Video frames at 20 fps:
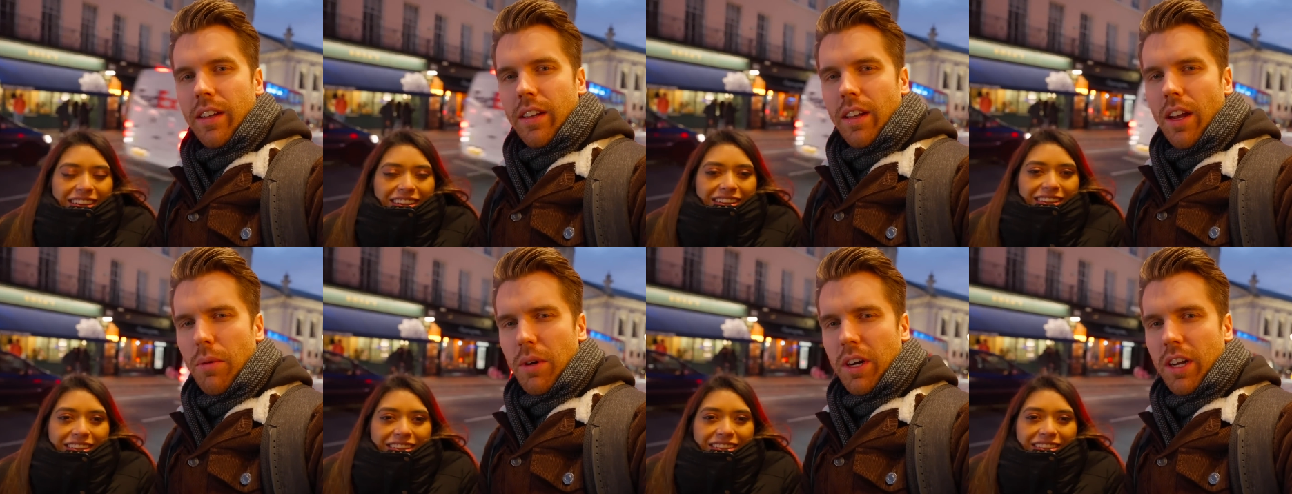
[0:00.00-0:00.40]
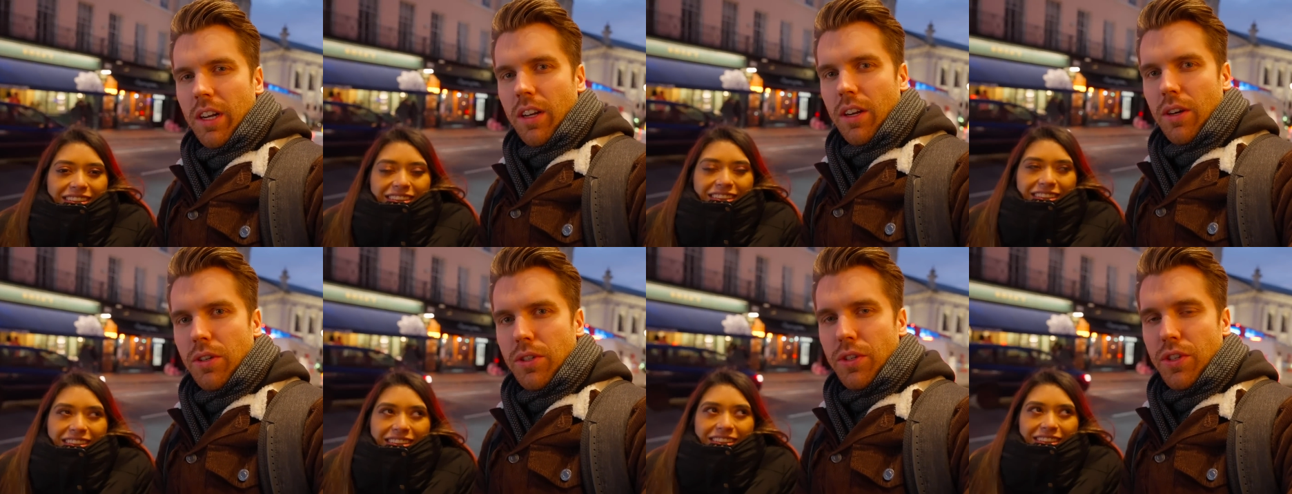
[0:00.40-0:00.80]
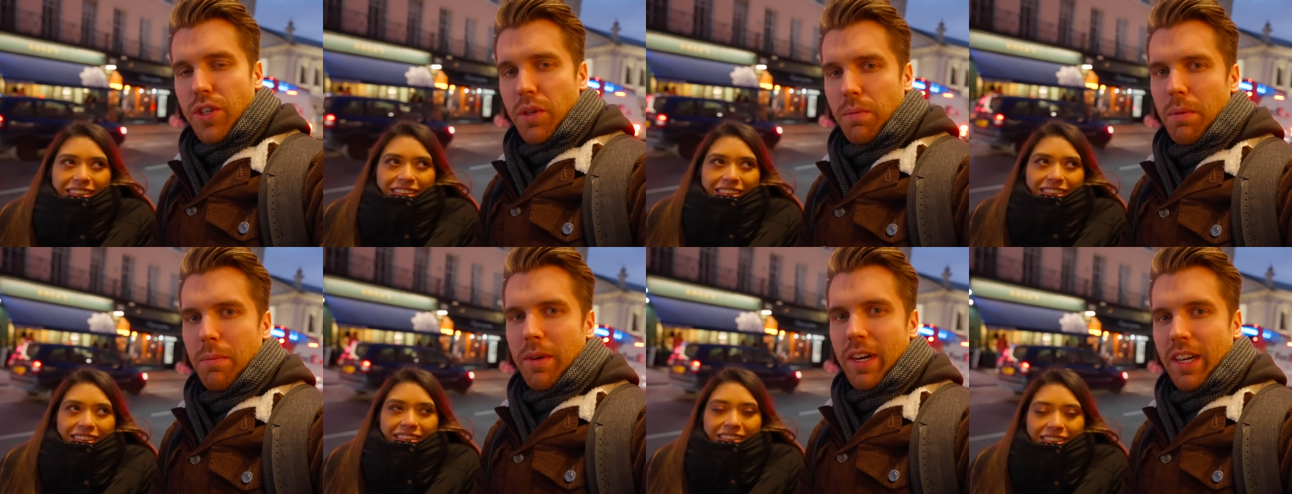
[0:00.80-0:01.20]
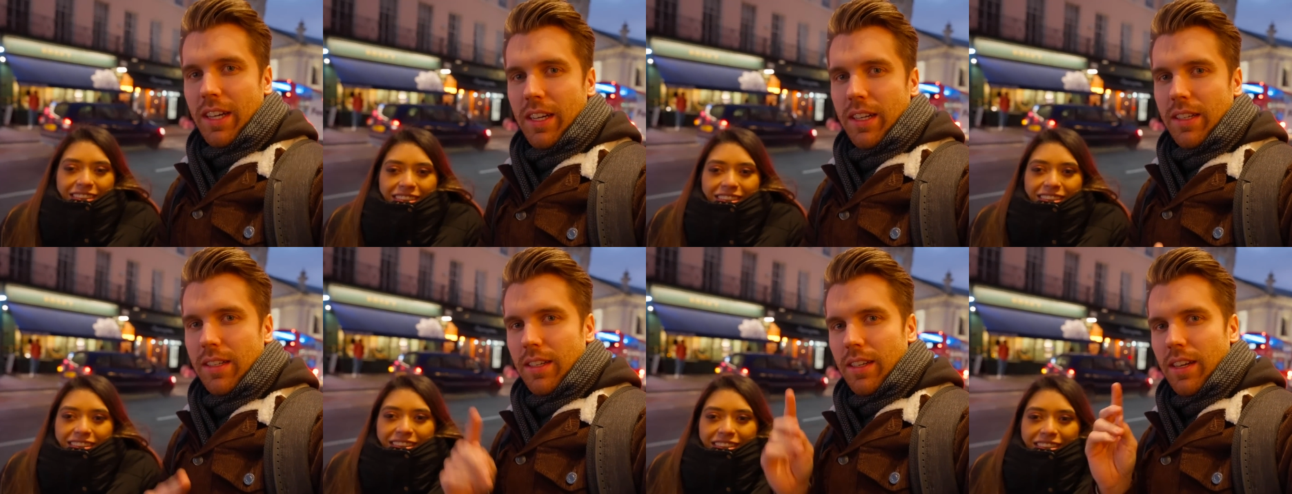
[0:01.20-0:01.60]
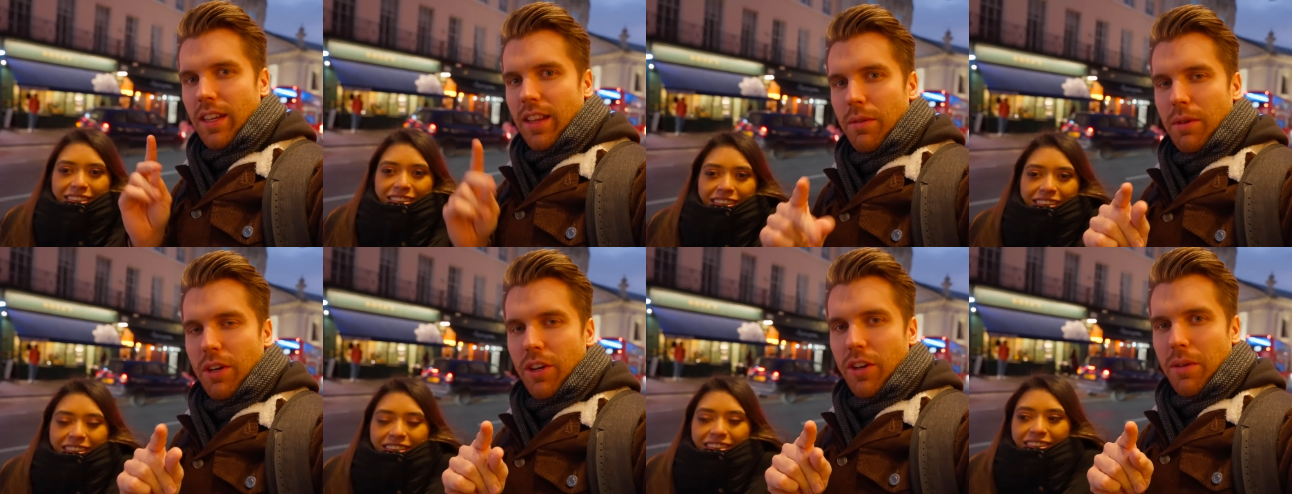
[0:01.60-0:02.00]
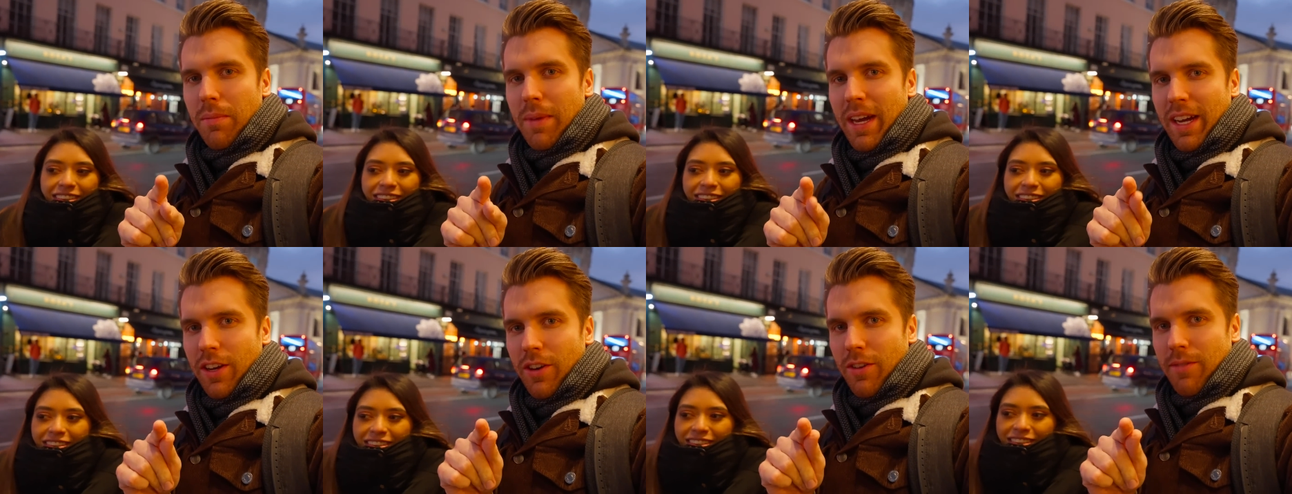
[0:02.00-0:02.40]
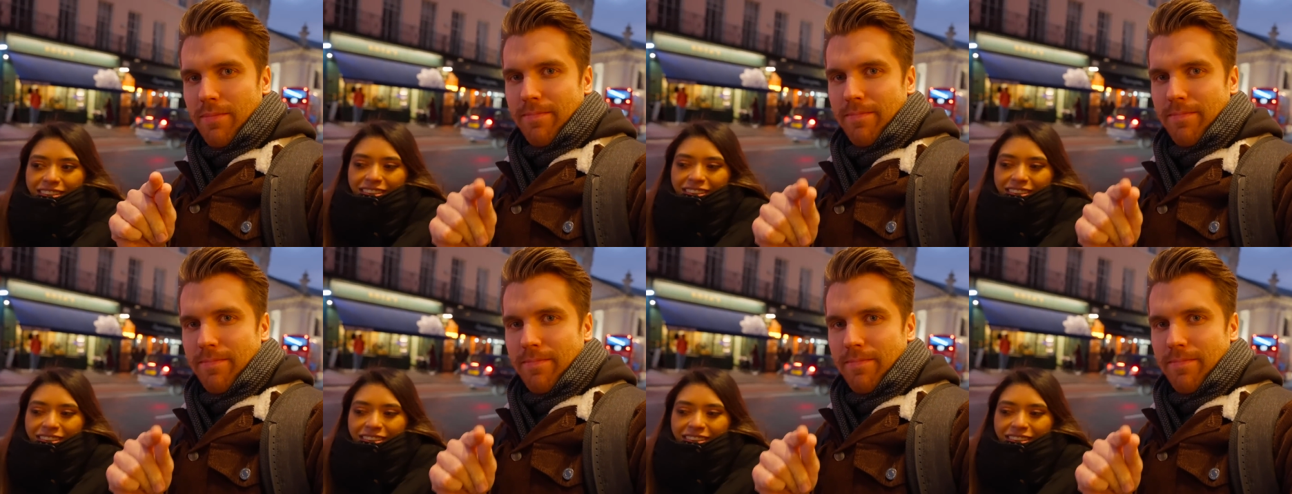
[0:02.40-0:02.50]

Speaker 1: now we're gonna go to the supermarket and then we're going back home.